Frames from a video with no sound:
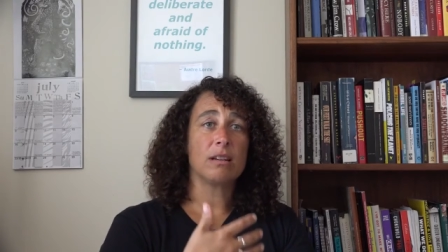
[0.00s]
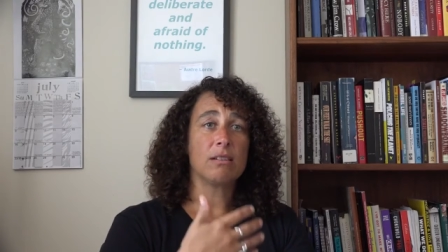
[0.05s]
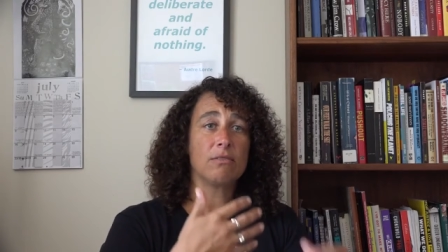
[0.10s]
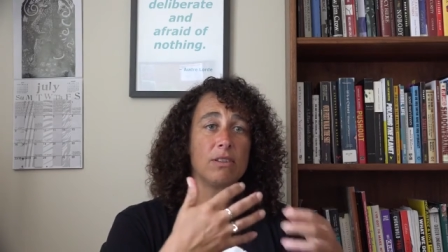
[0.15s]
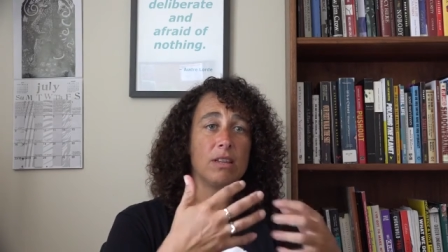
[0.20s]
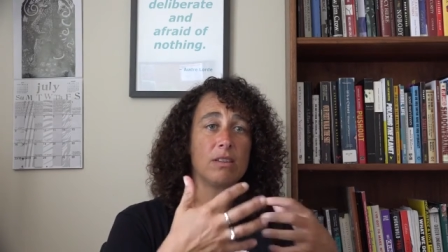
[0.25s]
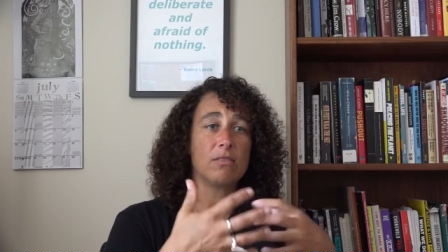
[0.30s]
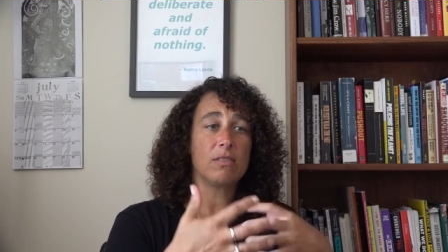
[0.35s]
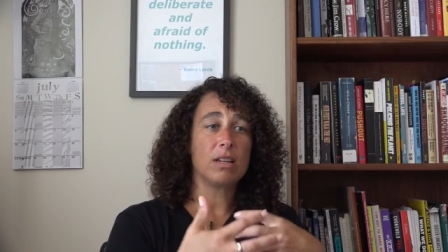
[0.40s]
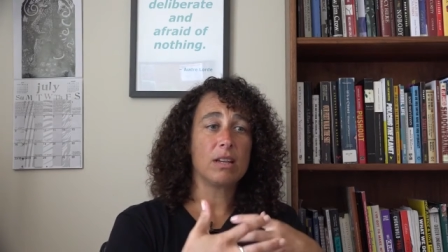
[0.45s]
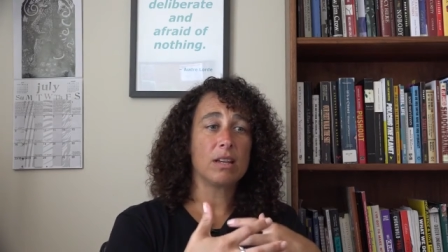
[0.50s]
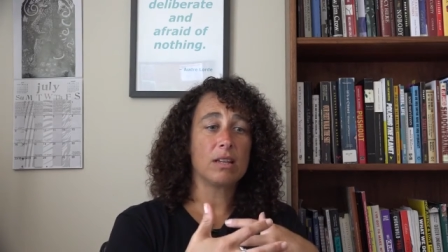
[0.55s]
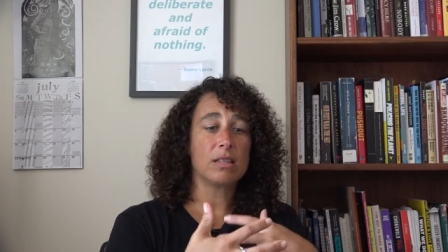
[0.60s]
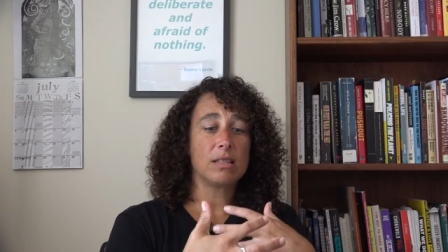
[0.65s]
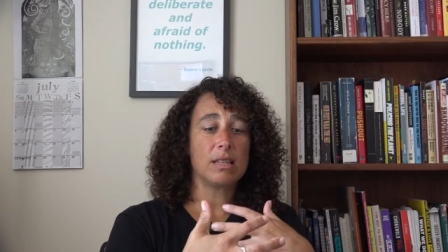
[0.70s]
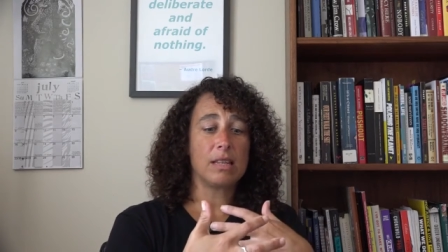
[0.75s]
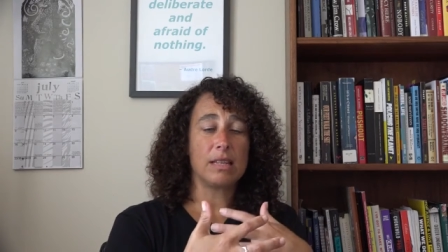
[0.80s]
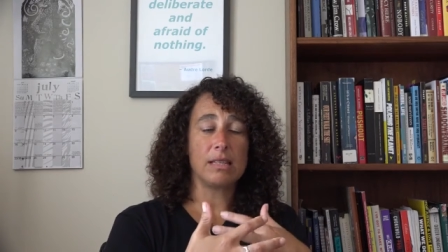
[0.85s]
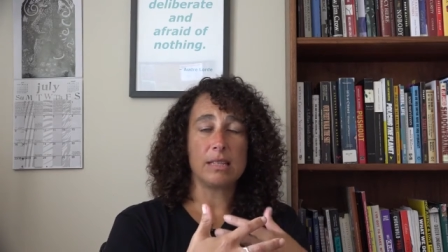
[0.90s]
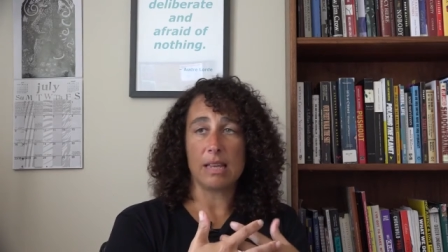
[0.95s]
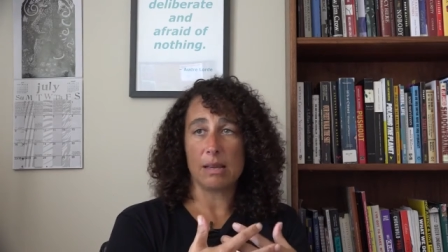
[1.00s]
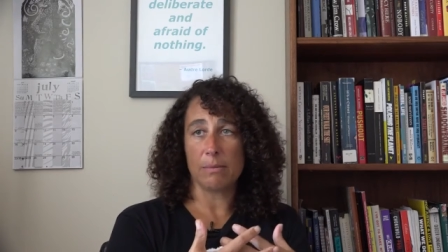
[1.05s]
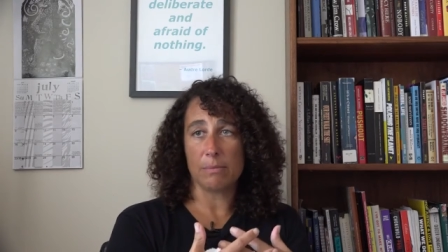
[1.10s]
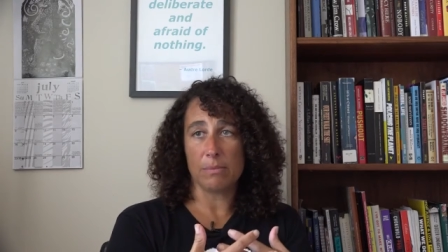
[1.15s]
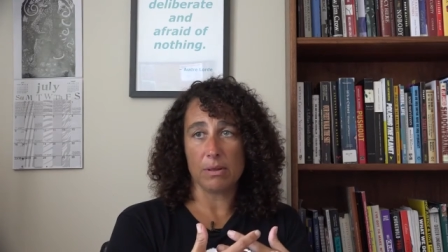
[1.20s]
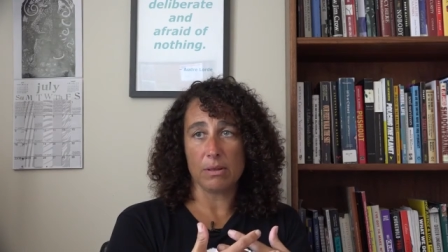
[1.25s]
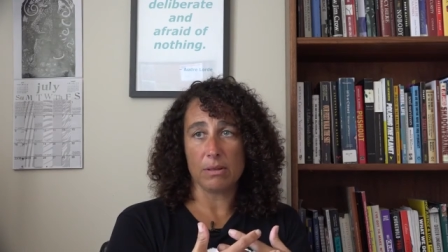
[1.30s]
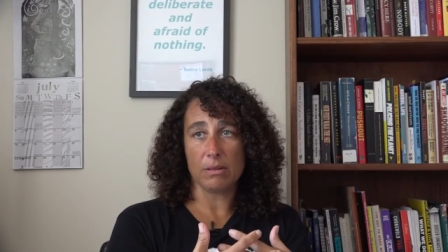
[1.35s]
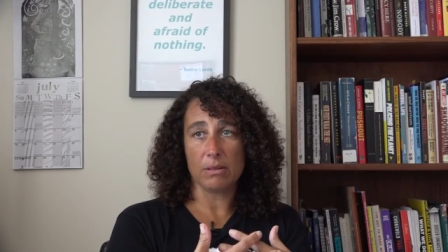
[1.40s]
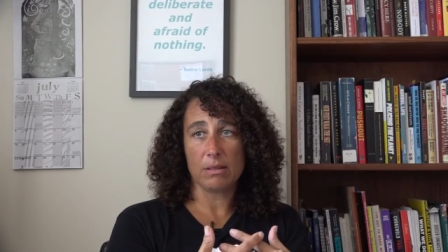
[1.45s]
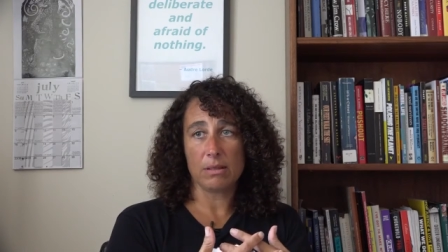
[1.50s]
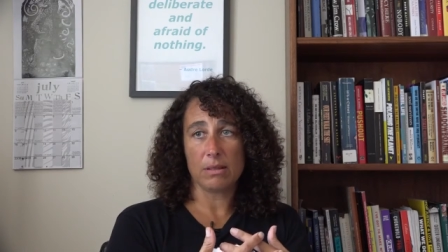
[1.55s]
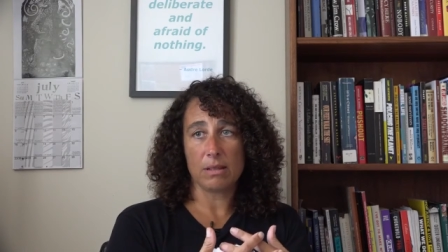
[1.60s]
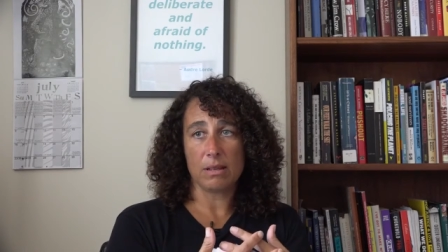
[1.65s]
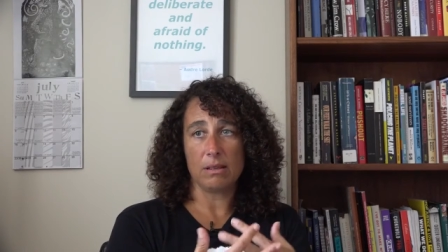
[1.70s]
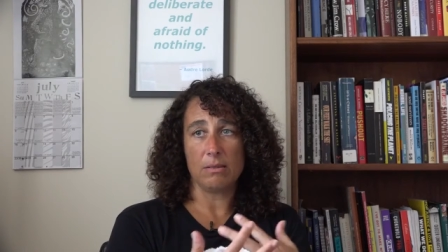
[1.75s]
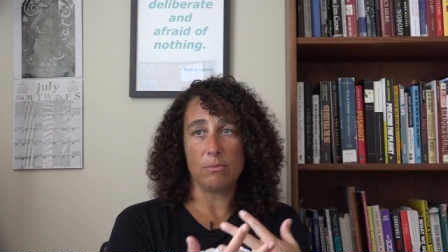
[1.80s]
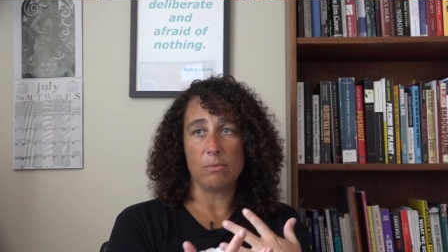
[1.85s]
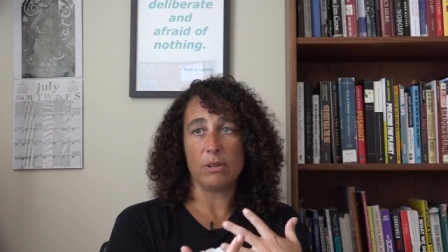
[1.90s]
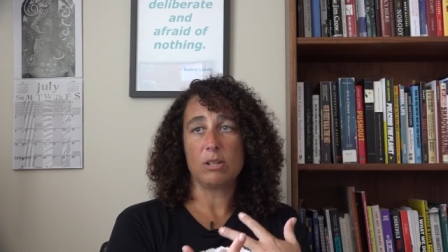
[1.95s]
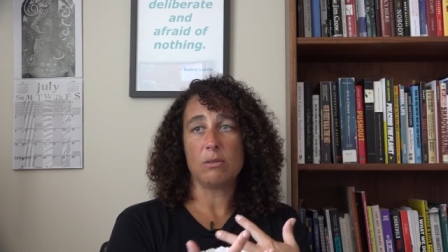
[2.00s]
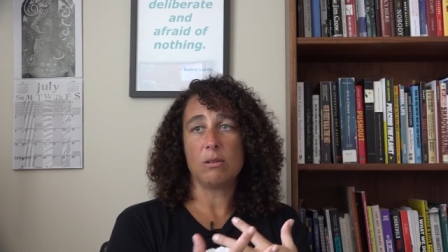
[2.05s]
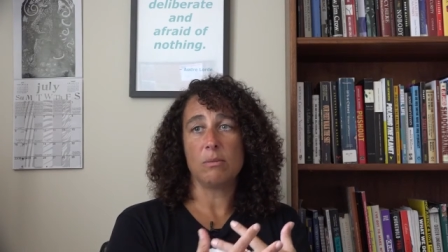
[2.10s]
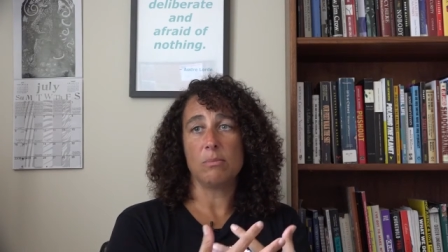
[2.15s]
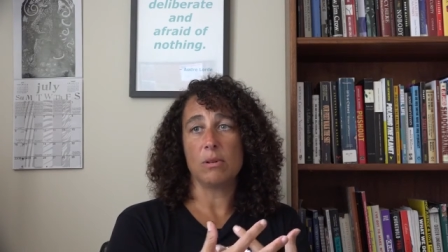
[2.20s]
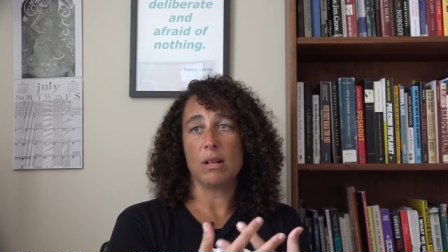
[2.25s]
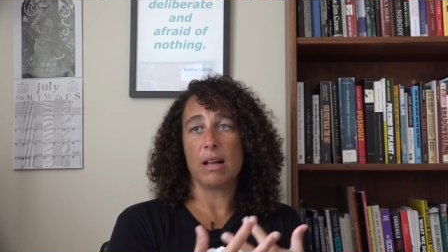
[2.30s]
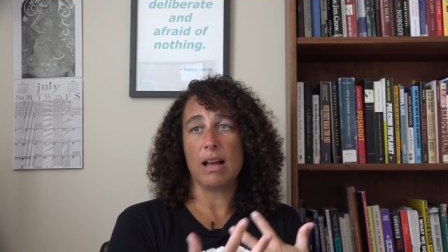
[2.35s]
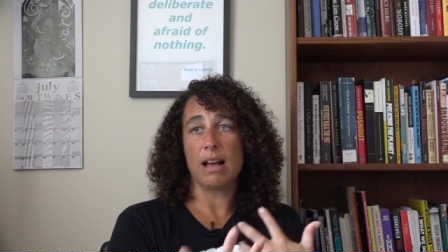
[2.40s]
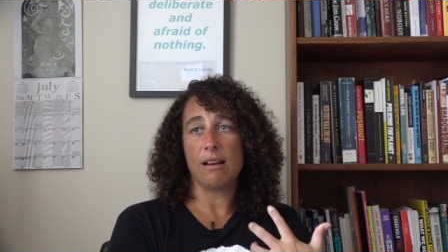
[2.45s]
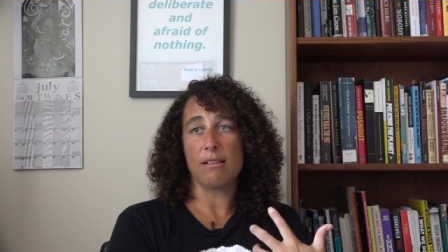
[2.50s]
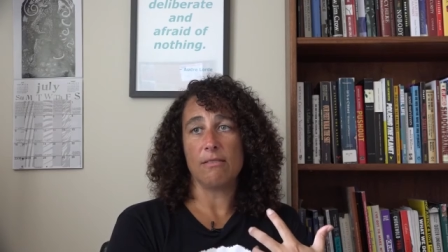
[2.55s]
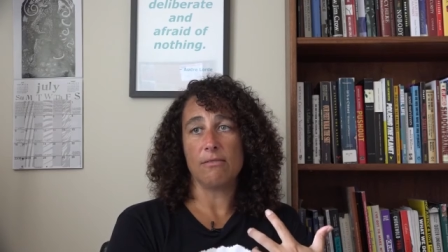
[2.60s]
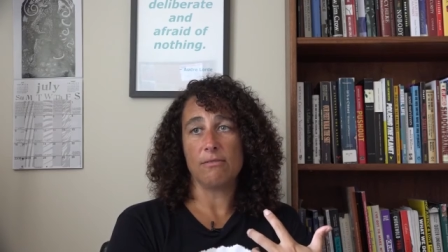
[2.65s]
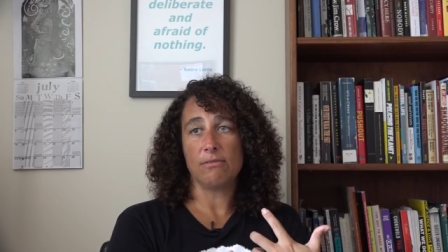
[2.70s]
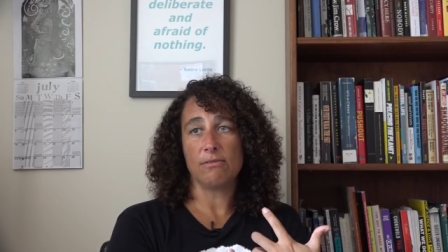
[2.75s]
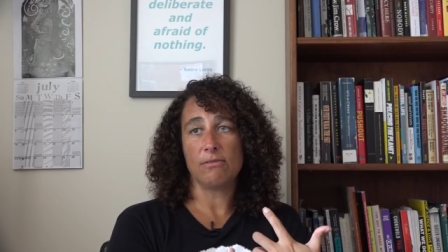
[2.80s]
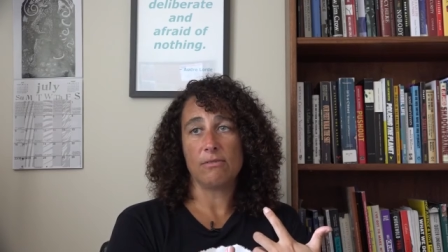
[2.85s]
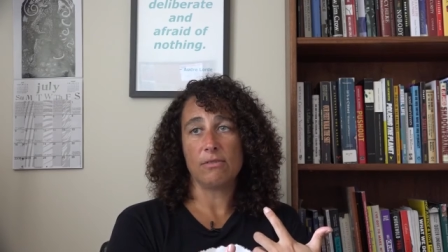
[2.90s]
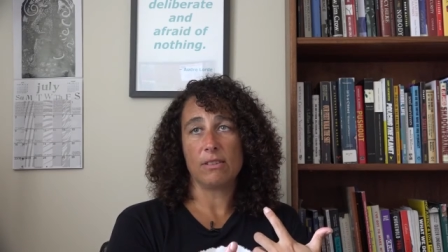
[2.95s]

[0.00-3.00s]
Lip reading: of giving us examples in which people have